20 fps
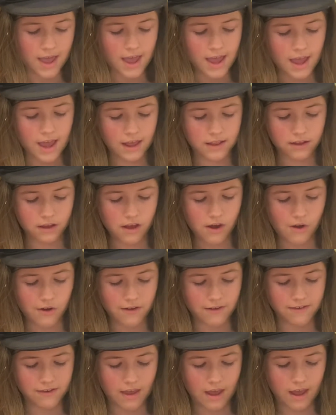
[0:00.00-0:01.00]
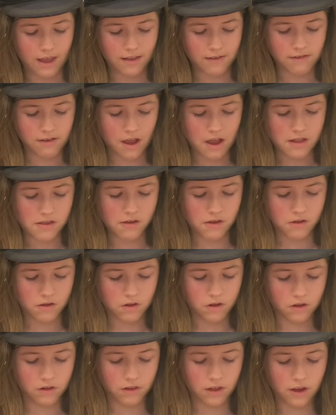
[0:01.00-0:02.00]
and the USA decided to
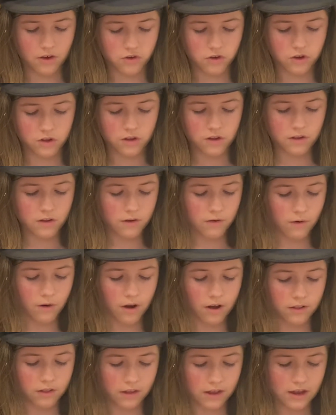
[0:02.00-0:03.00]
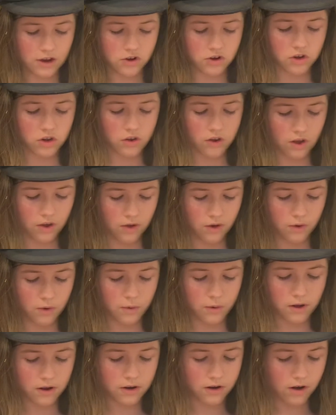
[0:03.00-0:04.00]
unleash, unleash
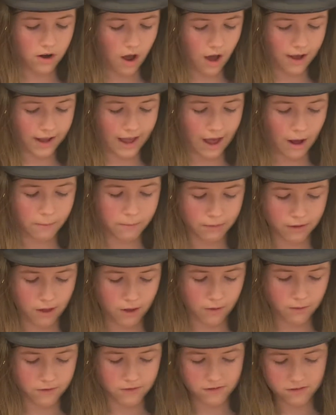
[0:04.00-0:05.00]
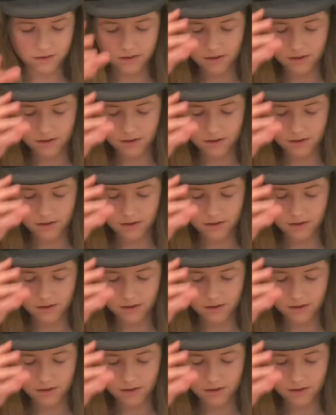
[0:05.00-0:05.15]
two knockout blows.